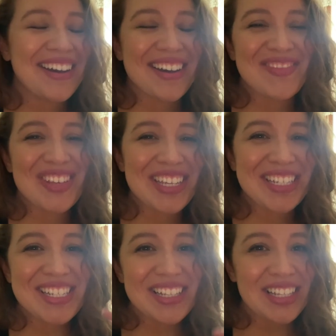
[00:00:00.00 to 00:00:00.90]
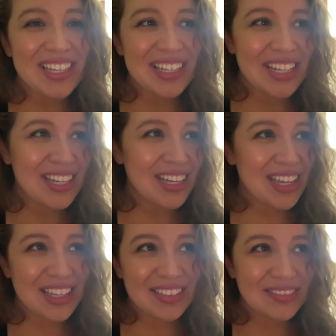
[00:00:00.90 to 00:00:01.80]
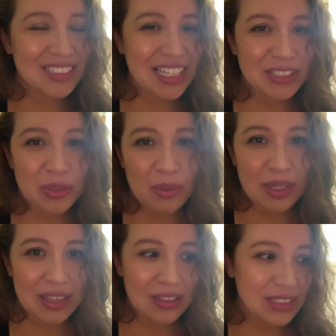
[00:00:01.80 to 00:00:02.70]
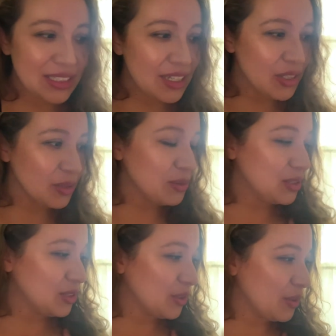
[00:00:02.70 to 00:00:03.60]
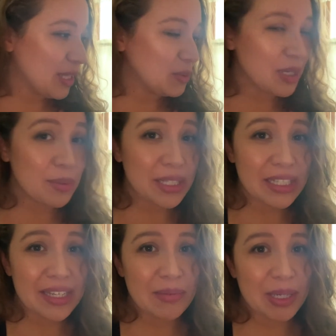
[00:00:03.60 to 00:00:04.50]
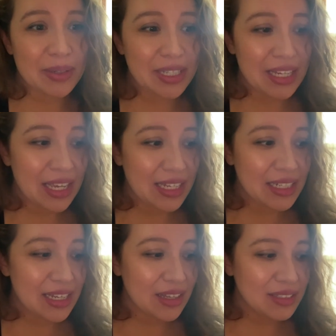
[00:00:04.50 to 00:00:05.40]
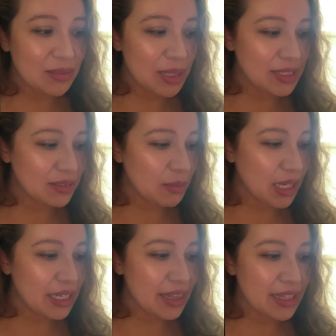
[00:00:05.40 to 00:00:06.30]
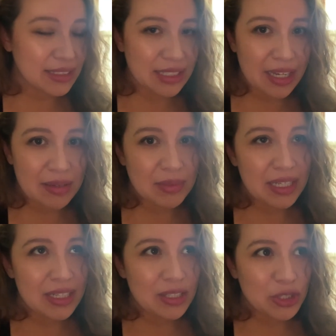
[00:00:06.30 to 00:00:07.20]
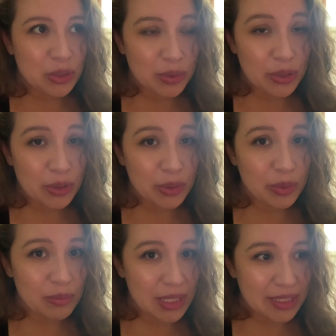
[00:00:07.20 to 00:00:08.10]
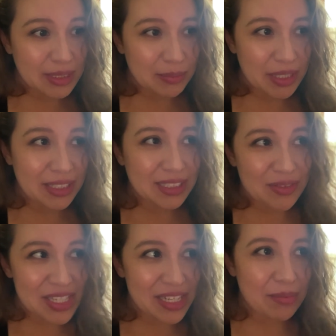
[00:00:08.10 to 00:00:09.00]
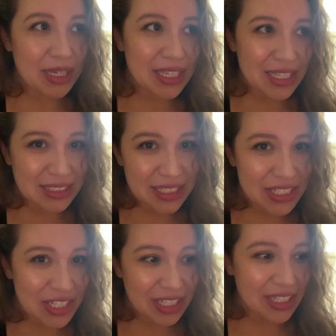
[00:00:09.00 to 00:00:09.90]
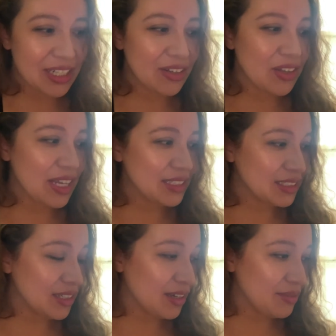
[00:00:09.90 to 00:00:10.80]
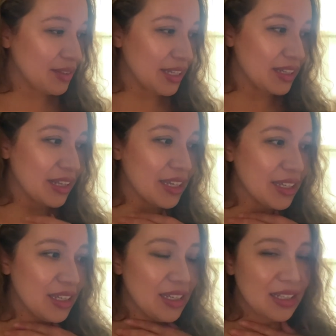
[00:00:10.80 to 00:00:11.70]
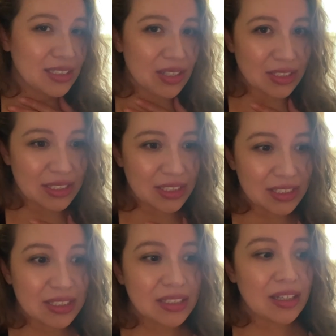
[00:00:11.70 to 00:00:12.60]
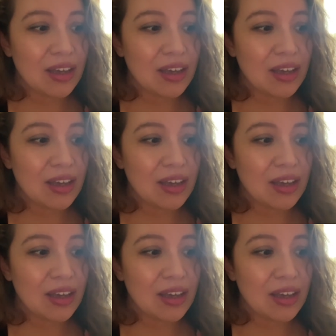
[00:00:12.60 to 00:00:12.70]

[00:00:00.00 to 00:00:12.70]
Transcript: Um, you can just click on it and that's the one they'll send you. So that's what I really like about it. And I customized mine this time to include meats because obviously like my kids eat chicken and all that stuff and they like sausages.